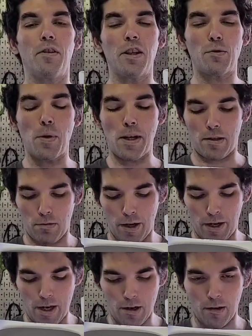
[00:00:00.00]
this piece
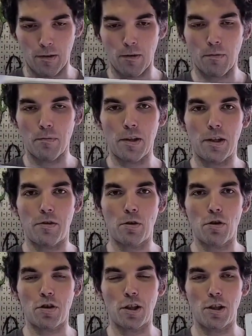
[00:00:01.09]
right here, the
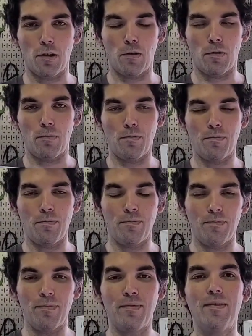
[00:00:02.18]
torso.
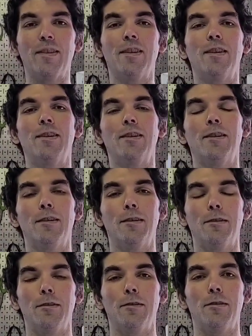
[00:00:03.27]

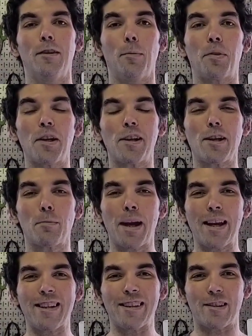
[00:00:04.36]
I'm thinking
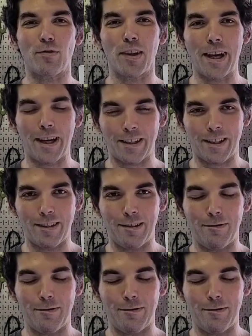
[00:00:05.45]
magnets for that.